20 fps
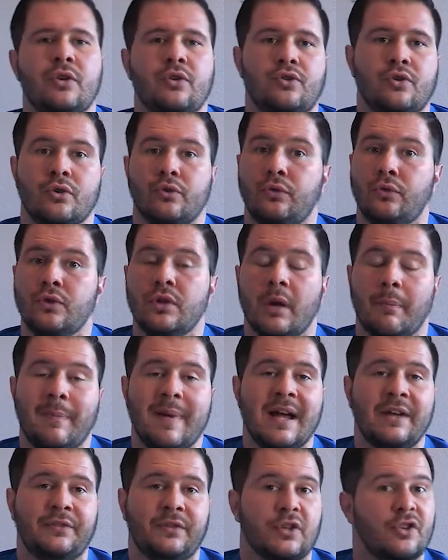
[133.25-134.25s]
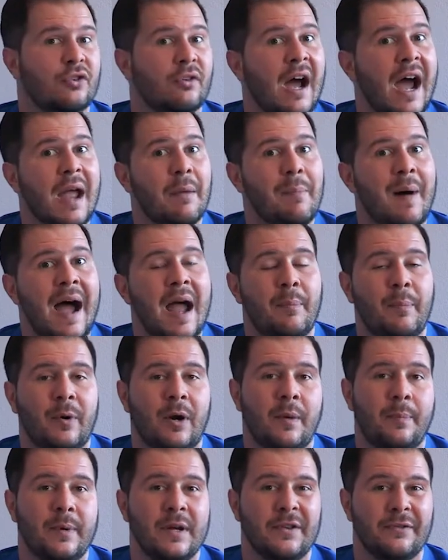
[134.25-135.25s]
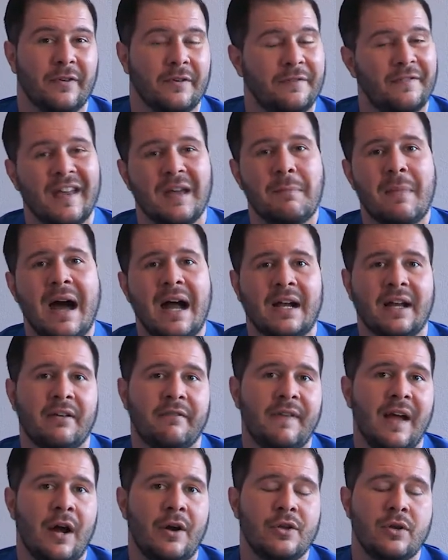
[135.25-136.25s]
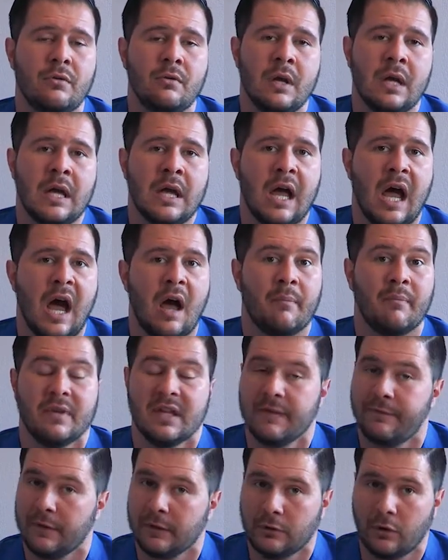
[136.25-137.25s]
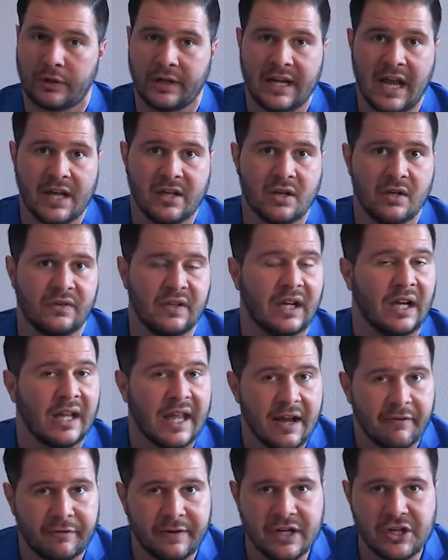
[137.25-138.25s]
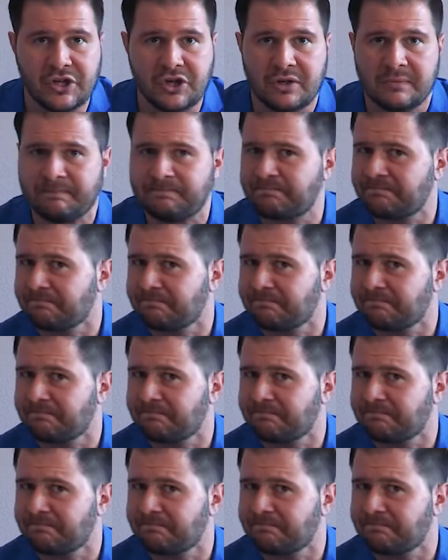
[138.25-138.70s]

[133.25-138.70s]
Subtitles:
you should do your best to try buy properties for fair market value. If you're looking at using leverage,